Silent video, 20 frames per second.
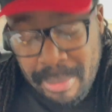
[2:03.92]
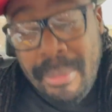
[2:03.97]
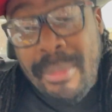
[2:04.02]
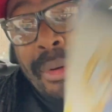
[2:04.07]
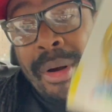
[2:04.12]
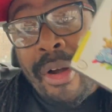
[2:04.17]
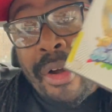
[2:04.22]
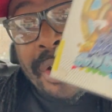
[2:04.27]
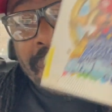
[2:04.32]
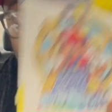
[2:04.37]

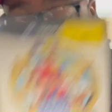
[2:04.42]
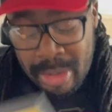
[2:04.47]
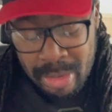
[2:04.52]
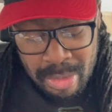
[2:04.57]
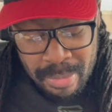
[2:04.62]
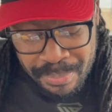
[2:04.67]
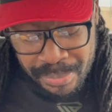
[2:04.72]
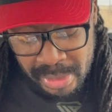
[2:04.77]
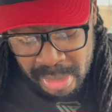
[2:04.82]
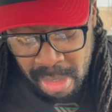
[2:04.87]
Mario,
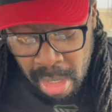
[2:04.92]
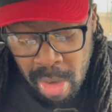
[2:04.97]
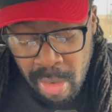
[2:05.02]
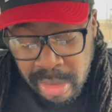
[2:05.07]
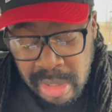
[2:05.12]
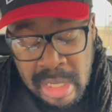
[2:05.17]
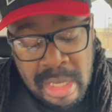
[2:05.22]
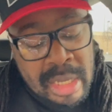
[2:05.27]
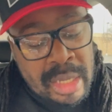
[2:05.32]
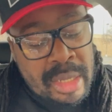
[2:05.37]
the only
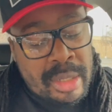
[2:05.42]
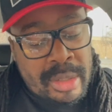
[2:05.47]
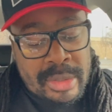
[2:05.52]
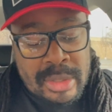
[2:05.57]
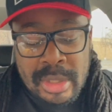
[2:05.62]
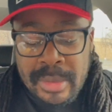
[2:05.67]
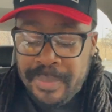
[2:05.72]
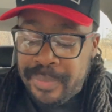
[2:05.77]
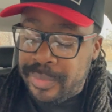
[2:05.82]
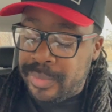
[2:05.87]
thing
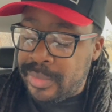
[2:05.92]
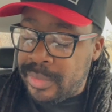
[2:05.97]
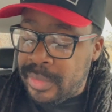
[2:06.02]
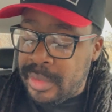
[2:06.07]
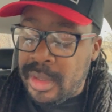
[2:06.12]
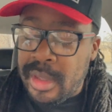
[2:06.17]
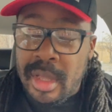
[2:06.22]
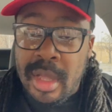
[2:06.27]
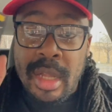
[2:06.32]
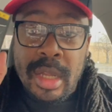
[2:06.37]
is,
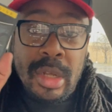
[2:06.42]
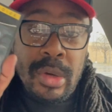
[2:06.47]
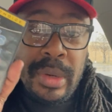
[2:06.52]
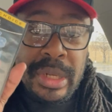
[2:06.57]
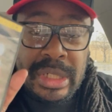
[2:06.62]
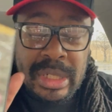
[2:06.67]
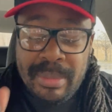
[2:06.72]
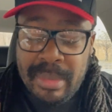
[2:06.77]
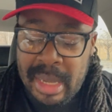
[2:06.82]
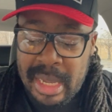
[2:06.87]

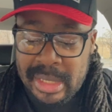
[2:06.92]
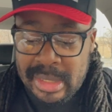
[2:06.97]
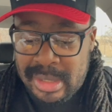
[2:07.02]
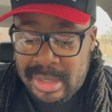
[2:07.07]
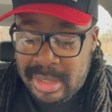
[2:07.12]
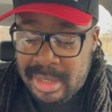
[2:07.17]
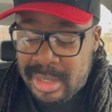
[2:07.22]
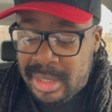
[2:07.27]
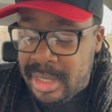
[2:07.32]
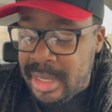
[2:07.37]
Luigi Mansion
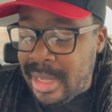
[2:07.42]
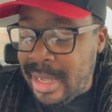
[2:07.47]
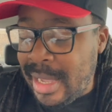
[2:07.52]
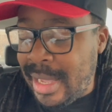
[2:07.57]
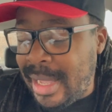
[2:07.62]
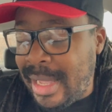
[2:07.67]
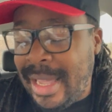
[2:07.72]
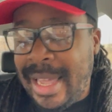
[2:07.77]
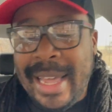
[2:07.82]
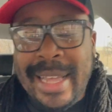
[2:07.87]

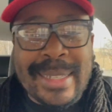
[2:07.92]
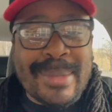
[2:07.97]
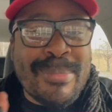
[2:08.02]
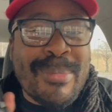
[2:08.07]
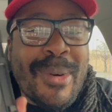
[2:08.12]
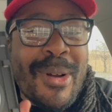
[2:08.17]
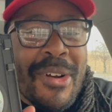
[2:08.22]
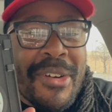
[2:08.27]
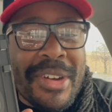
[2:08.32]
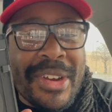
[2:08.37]
has
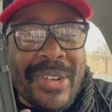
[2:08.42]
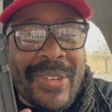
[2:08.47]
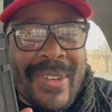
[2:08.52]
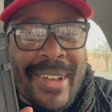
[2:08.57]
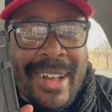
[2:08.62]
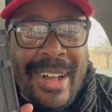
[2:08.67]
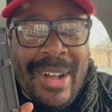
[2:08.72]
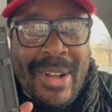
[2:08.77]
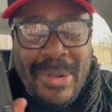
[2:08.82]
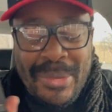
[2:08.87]
Mario
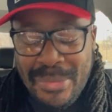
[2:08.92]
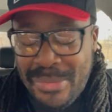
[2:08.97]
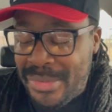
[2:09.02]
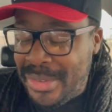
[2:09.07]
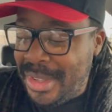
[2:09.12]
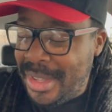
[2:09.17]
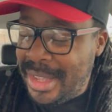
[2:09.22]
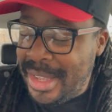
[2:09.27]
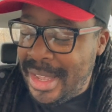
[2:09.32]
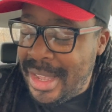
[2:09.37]
Golf.
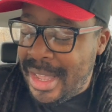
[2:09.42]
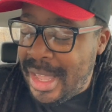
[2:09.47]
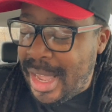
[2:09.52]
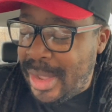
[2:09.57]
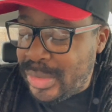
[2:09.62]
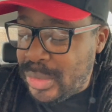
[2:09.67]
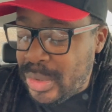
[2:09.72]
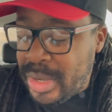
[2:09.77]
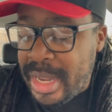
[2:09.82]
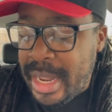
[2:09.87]
I
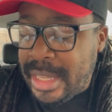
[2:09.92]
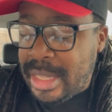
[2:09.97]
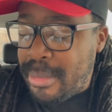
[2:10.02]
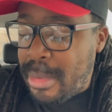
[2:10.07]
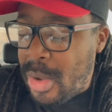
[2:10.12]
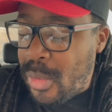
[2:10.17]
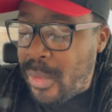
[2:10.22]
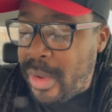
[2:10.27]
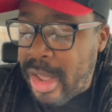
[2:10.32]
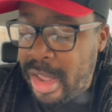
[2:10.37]
was gonna get that to
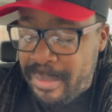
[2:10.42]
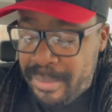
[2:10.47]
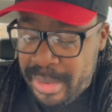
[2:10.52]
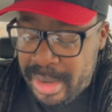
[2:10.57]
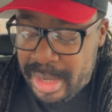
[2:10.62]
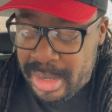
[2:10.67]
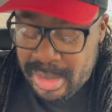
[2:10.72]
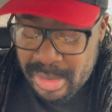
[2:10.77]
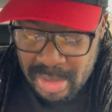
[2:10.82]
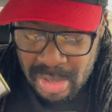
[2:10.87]
my wife,
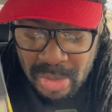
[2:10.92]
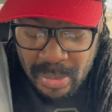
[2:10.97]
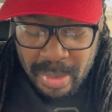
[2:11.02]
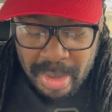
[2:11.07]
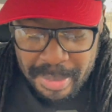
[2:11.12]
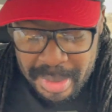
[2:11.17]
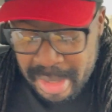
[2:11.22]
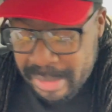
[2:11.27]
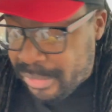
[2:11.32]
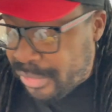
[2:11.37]
but oh well, we can